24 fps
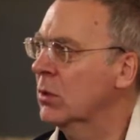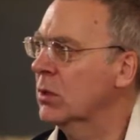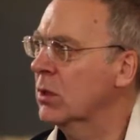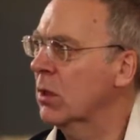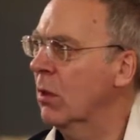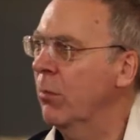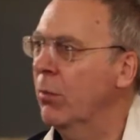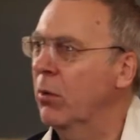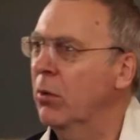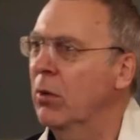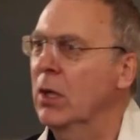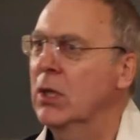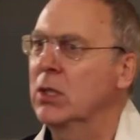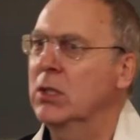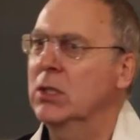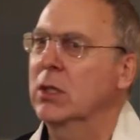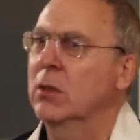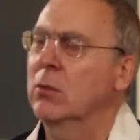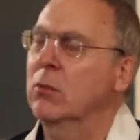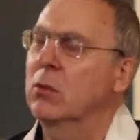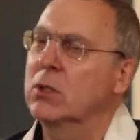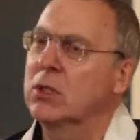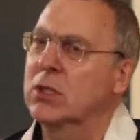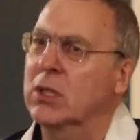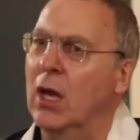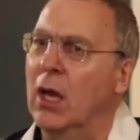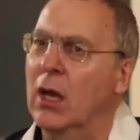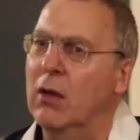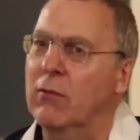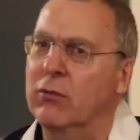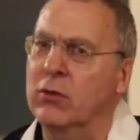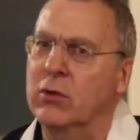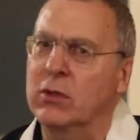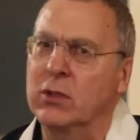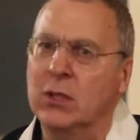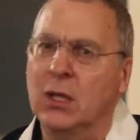was operating was
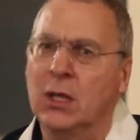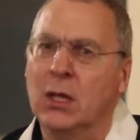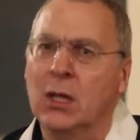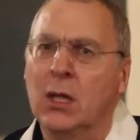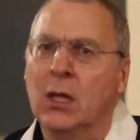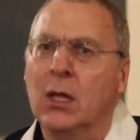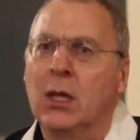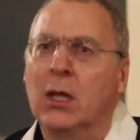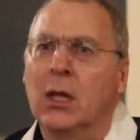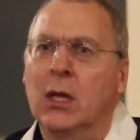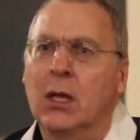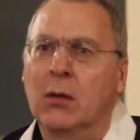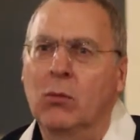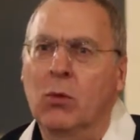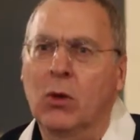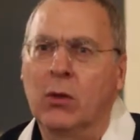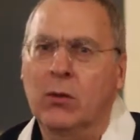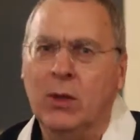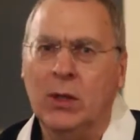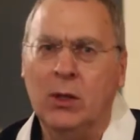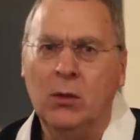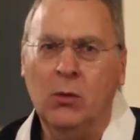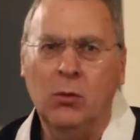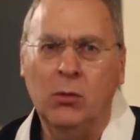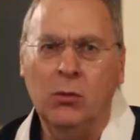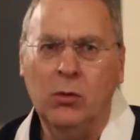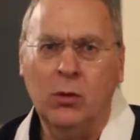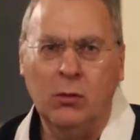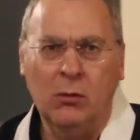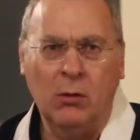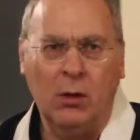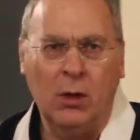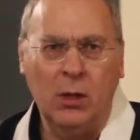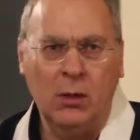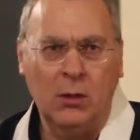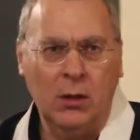covered in what they call the
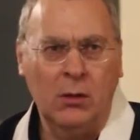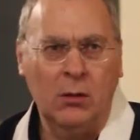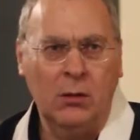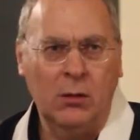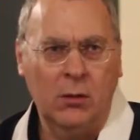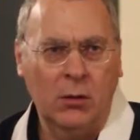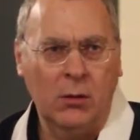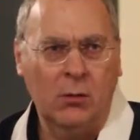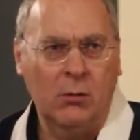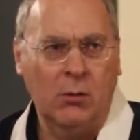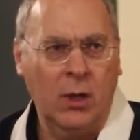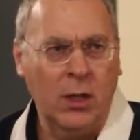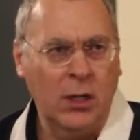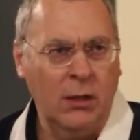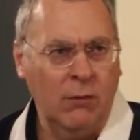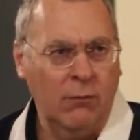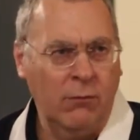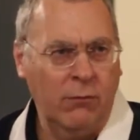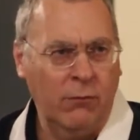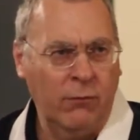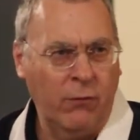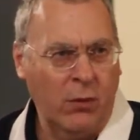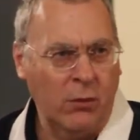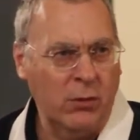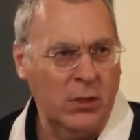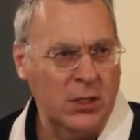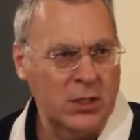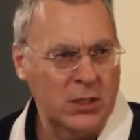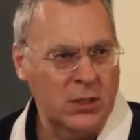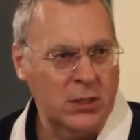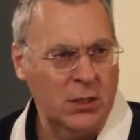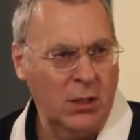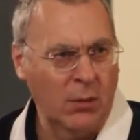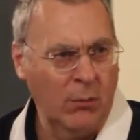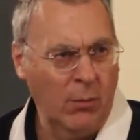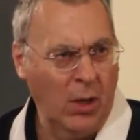great
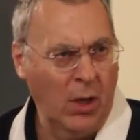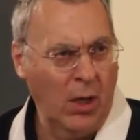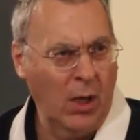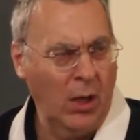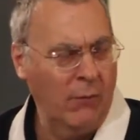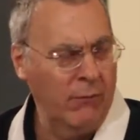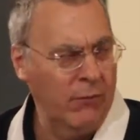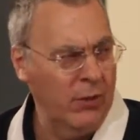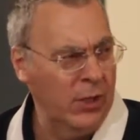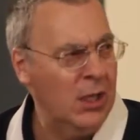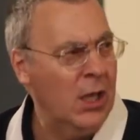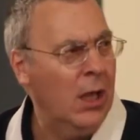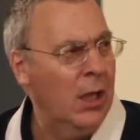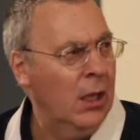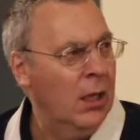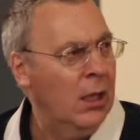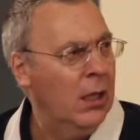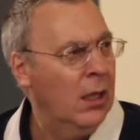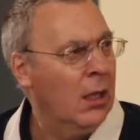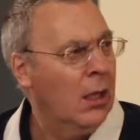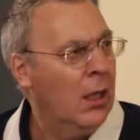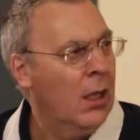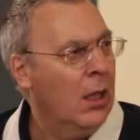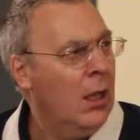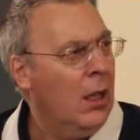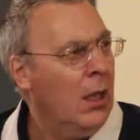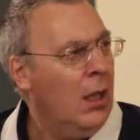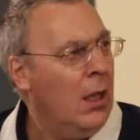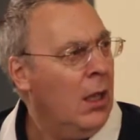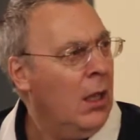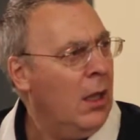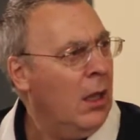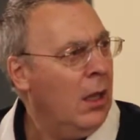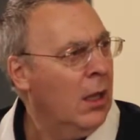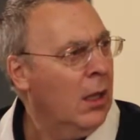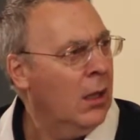forest, the Mahavana.
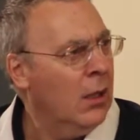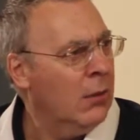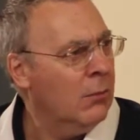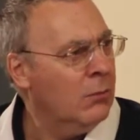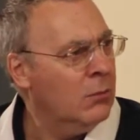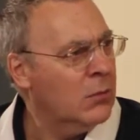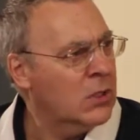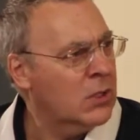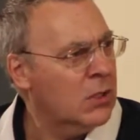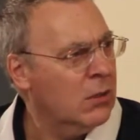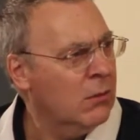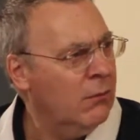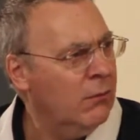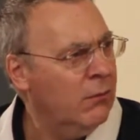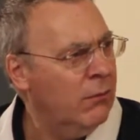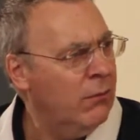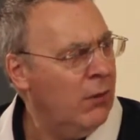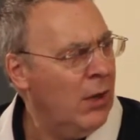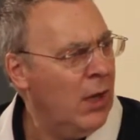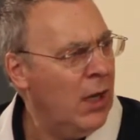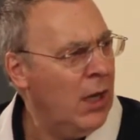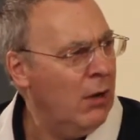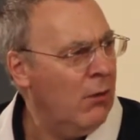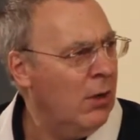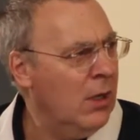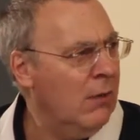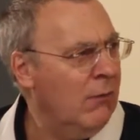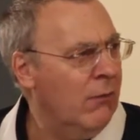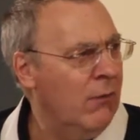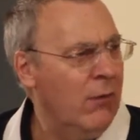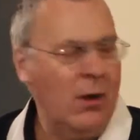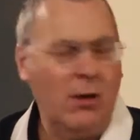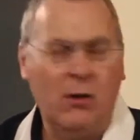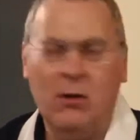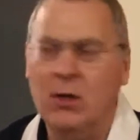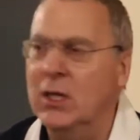So very,
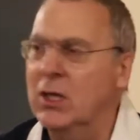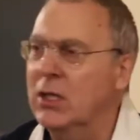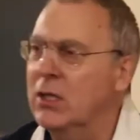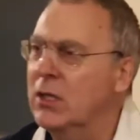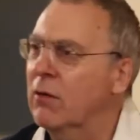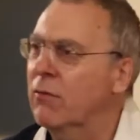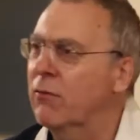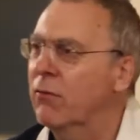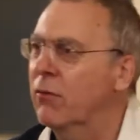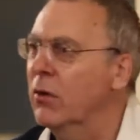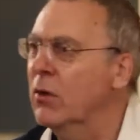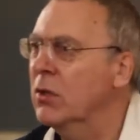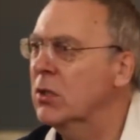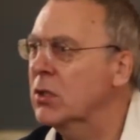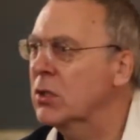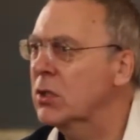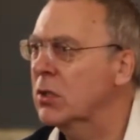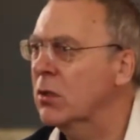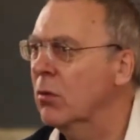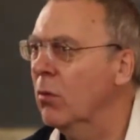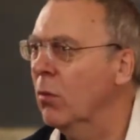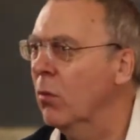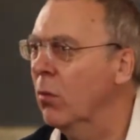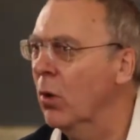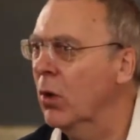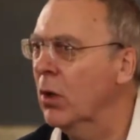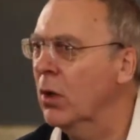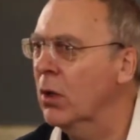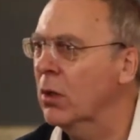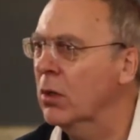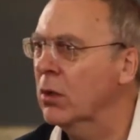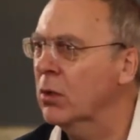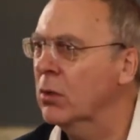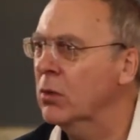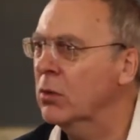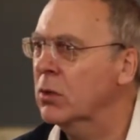very different
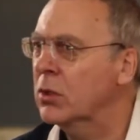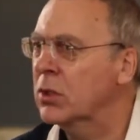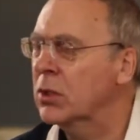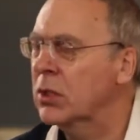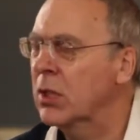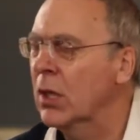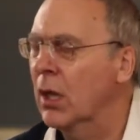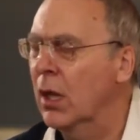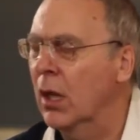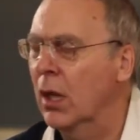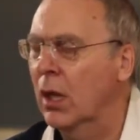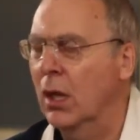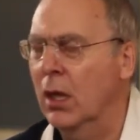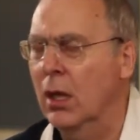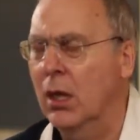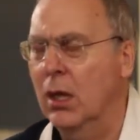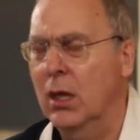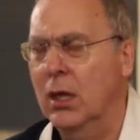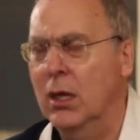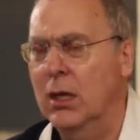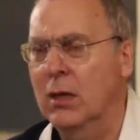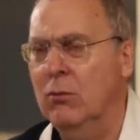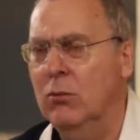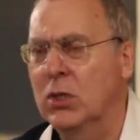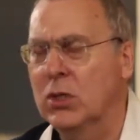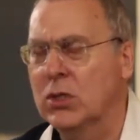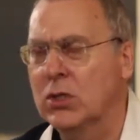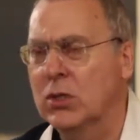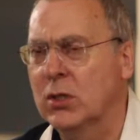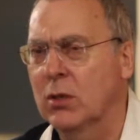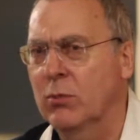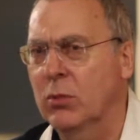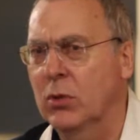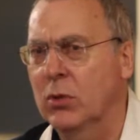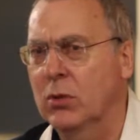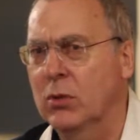world in
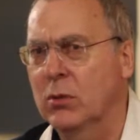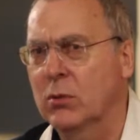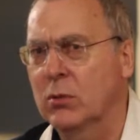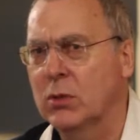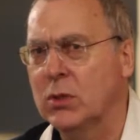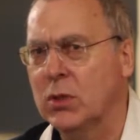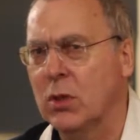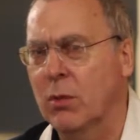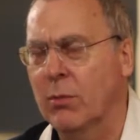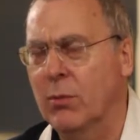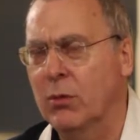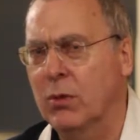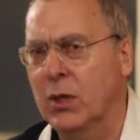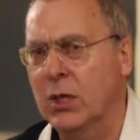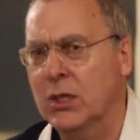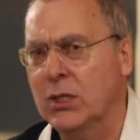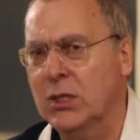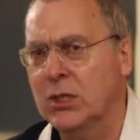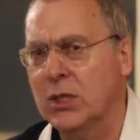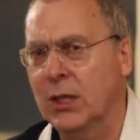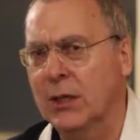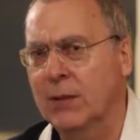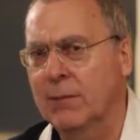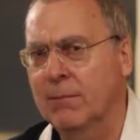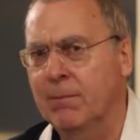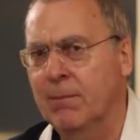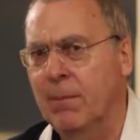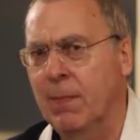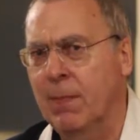which the Buddha was operating.